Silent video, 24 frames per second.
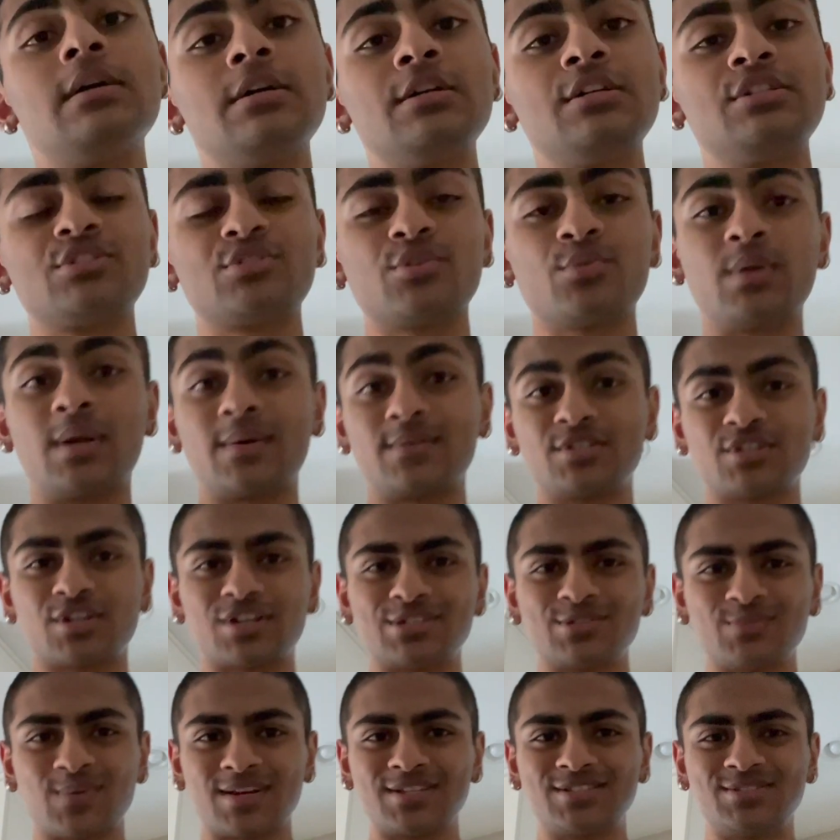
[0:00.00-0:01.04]
So now what you're going
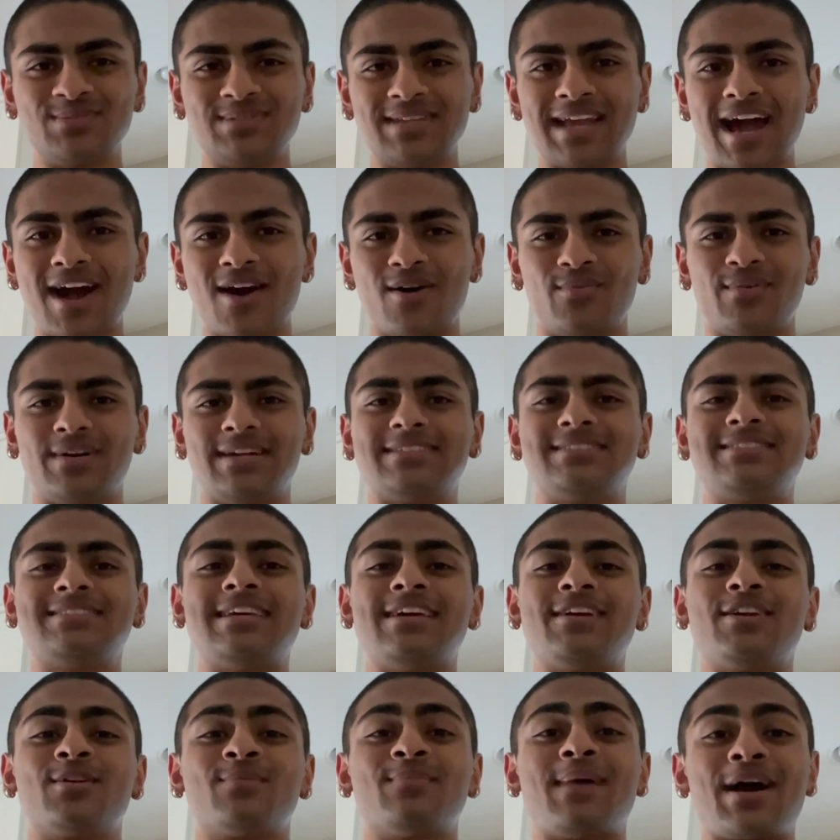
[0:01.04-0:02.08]
to want to do now is
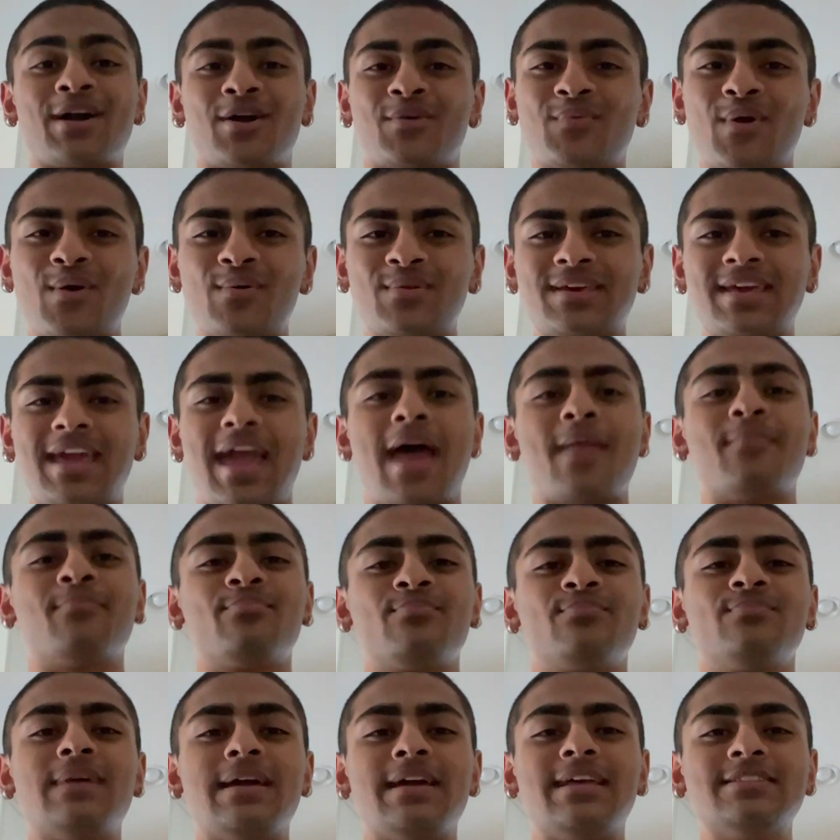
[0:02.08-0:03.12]
take your macaroni and
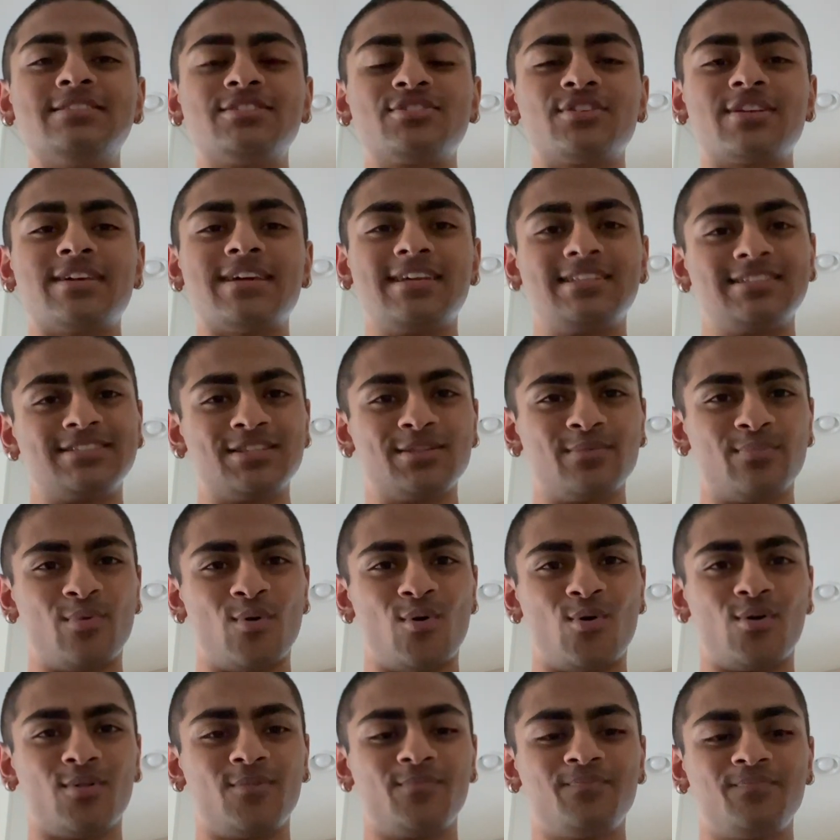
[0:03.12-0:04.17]
insert it into the
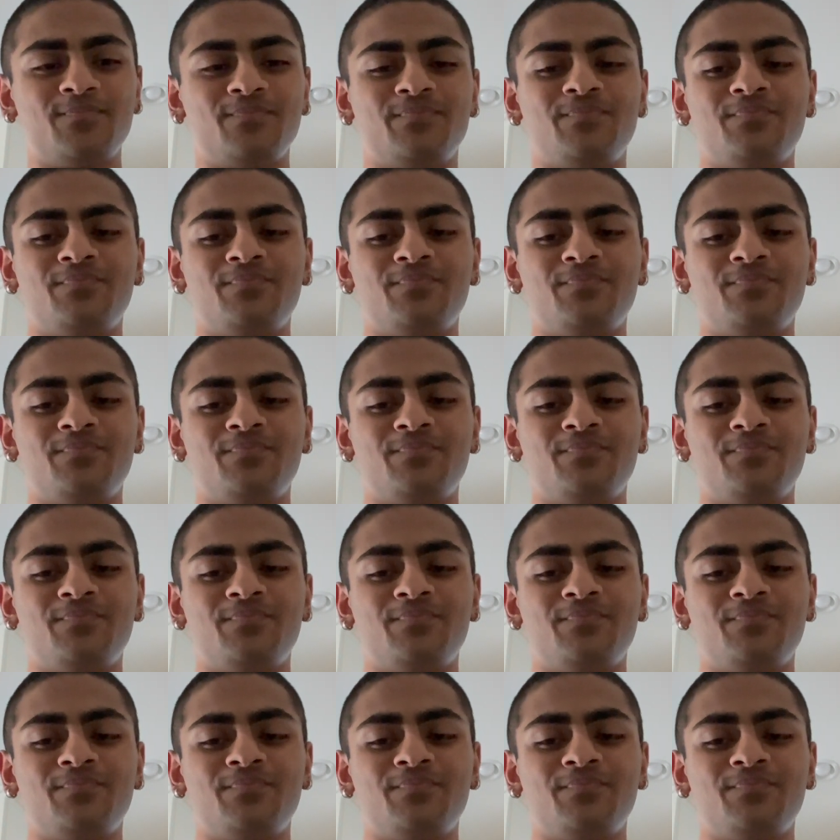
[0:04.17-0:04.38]
bowl.